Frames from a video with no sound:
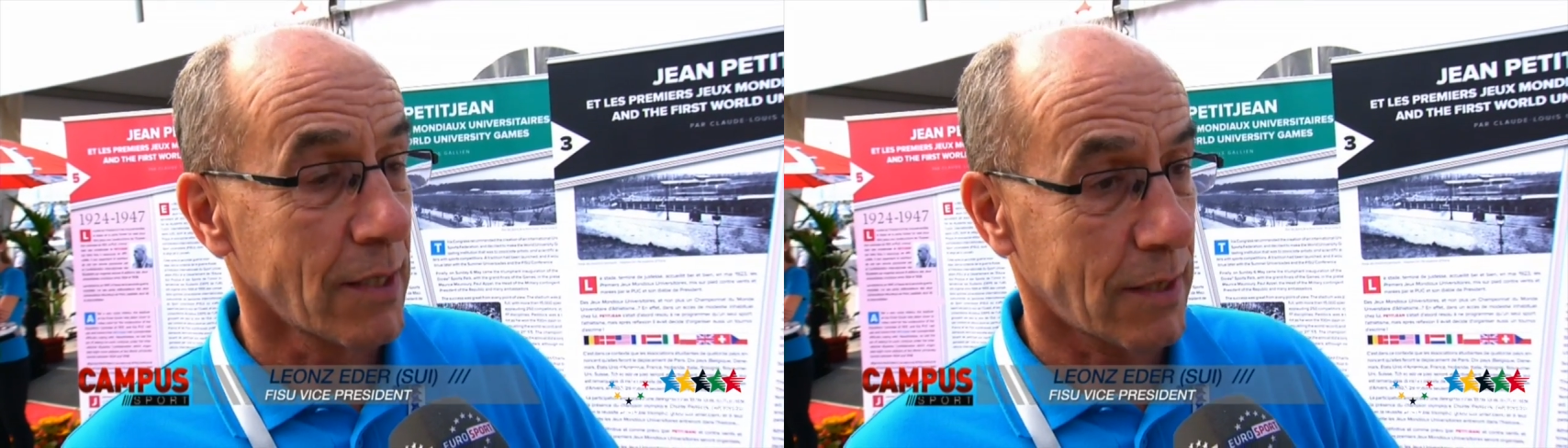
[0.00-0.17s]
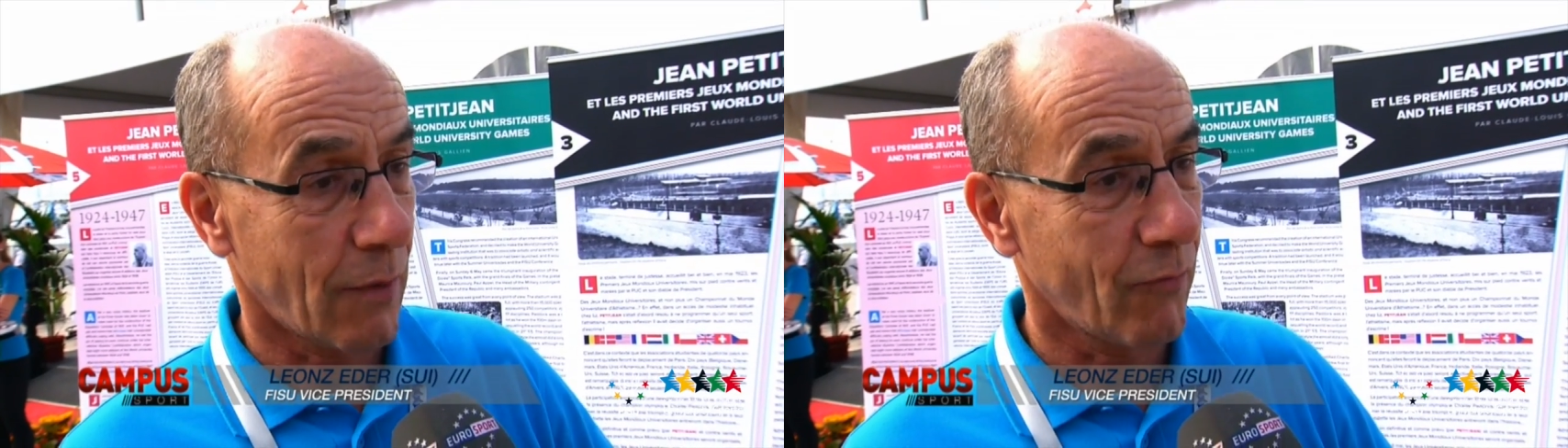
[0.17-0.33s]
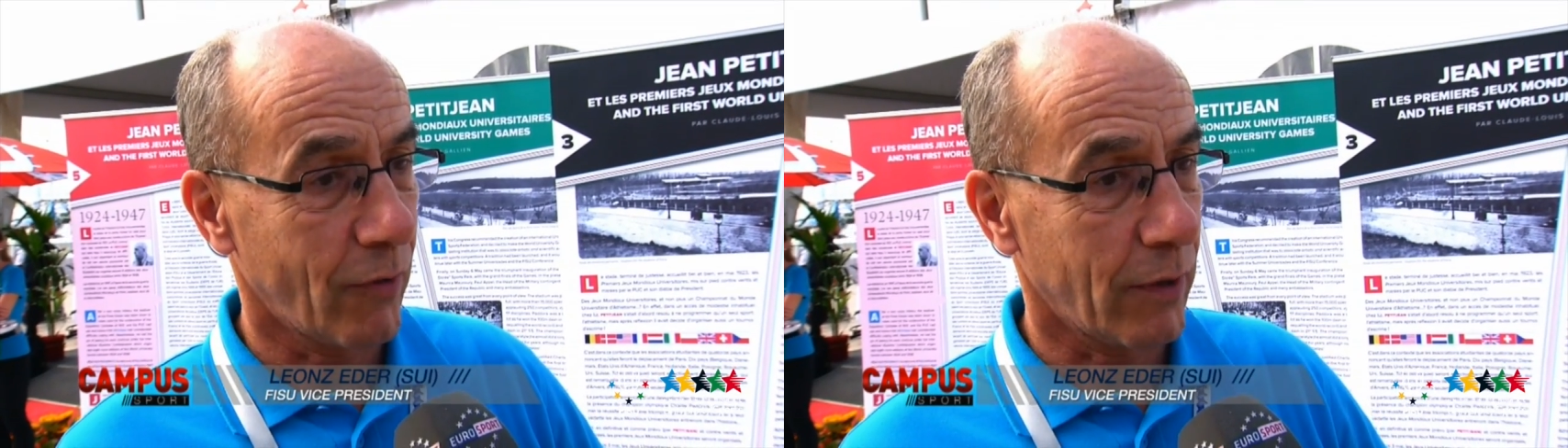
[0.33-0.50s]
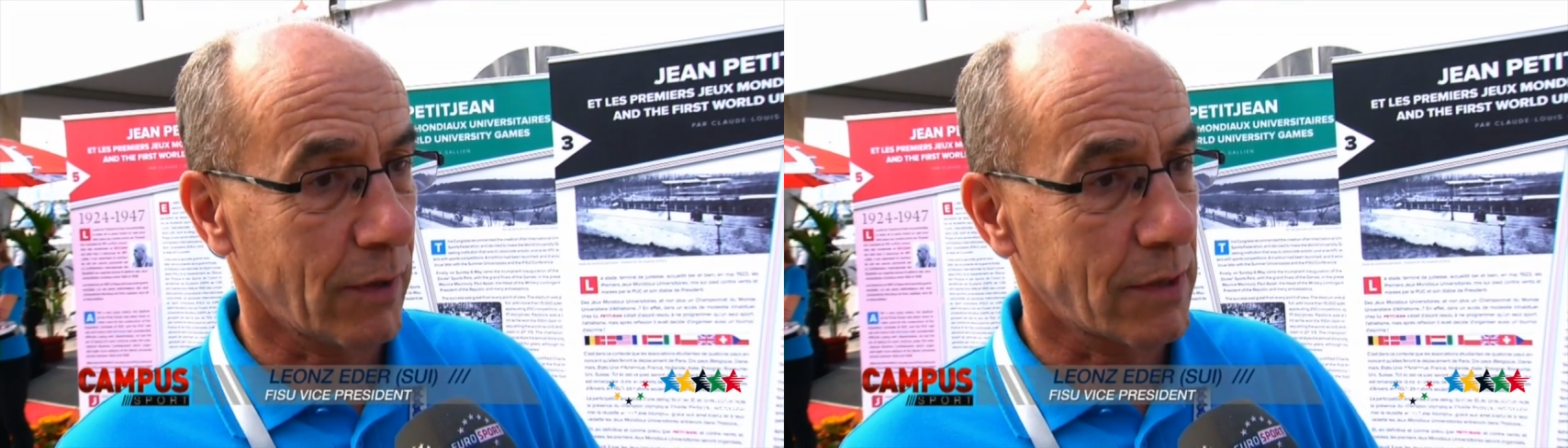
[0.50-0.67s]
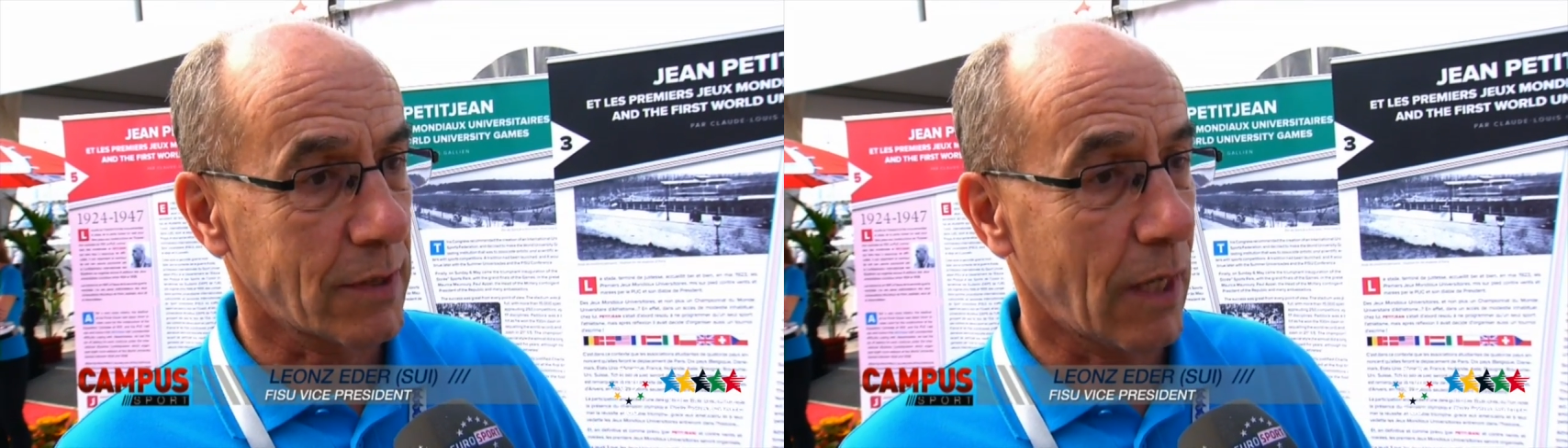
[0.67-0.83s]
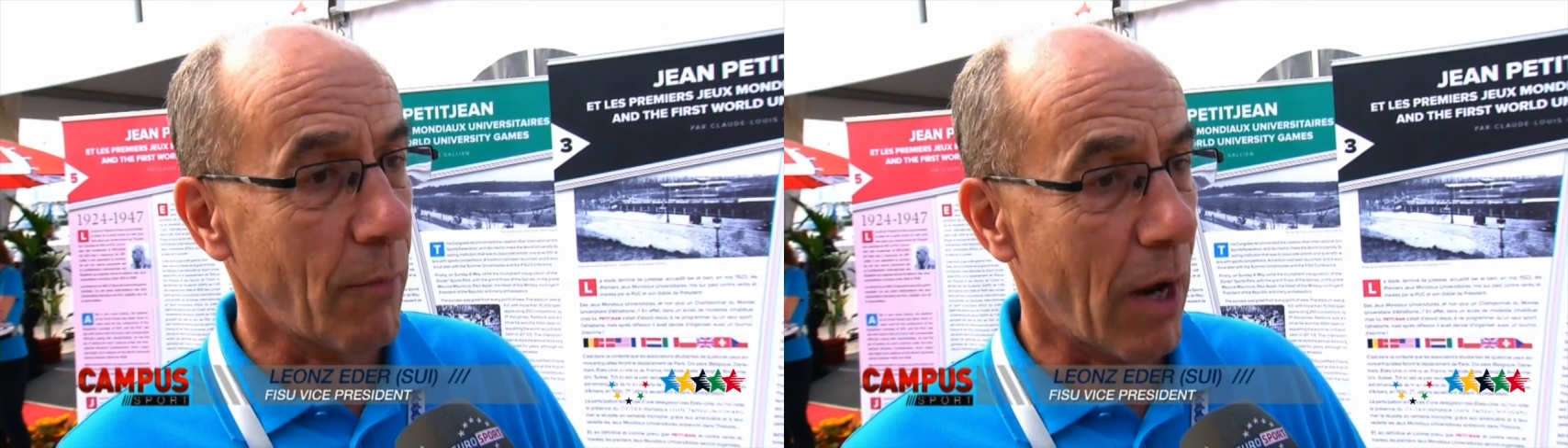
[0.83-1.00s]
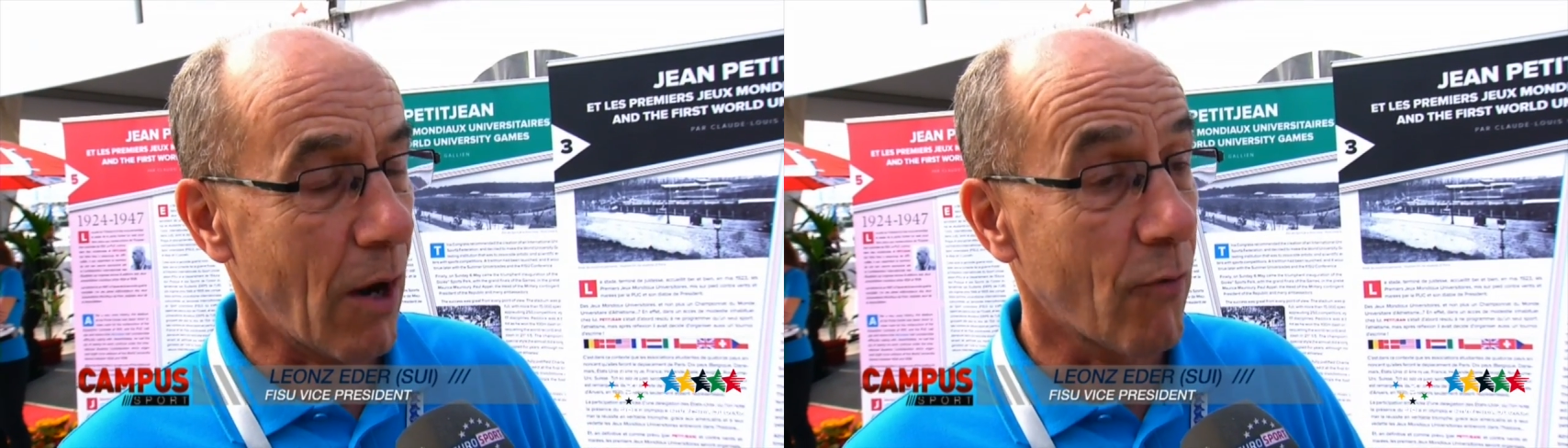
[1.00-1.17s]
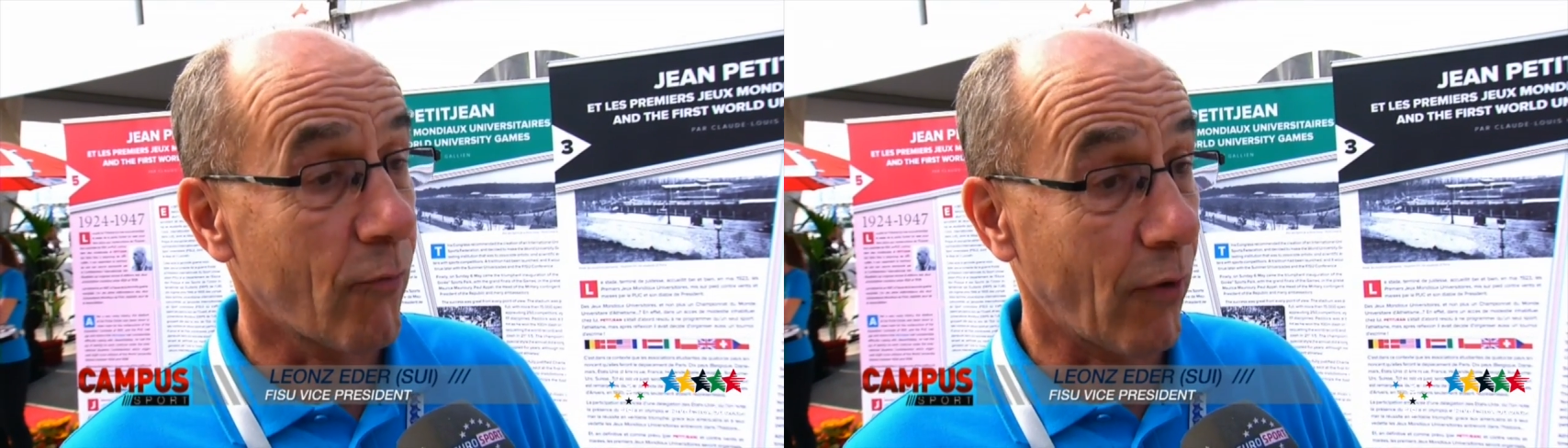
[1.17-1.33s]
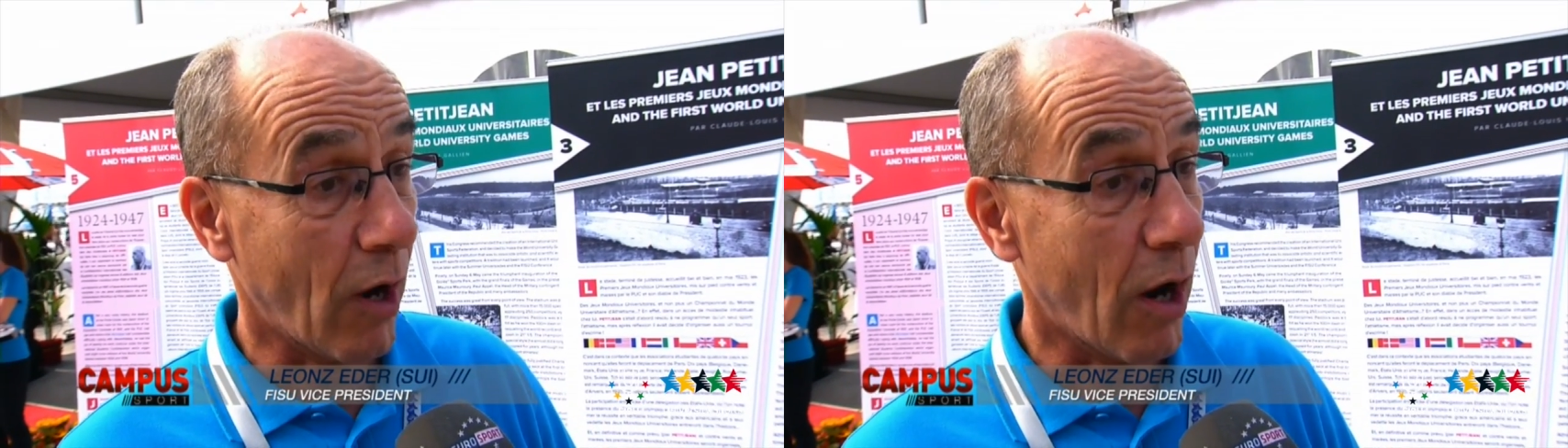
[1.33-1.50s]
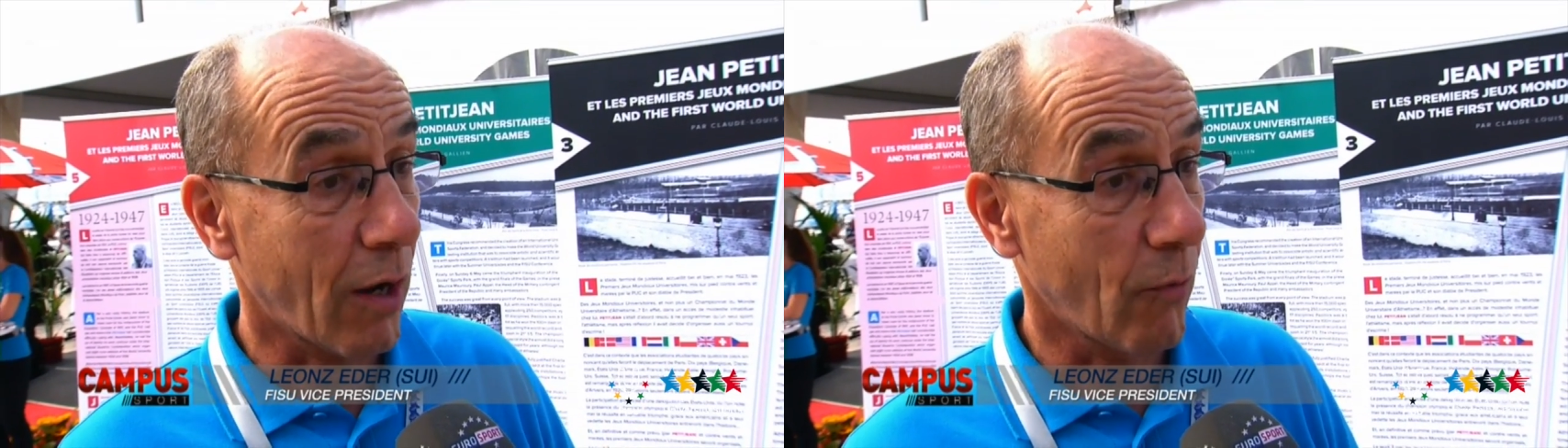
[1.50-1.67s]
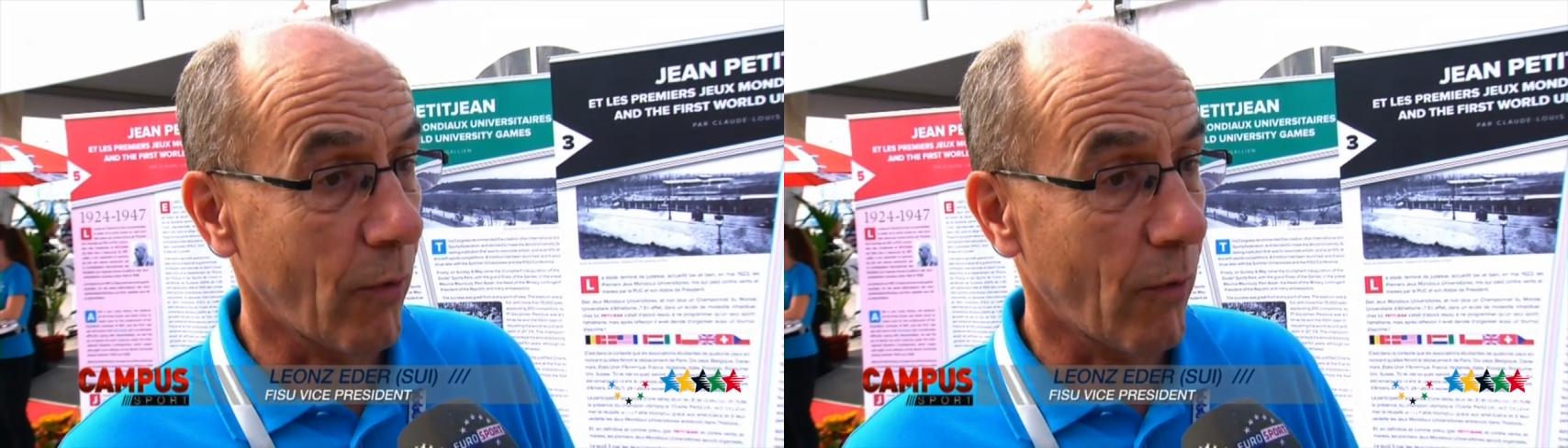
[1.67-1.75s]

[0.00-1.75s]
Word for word: some, somehow far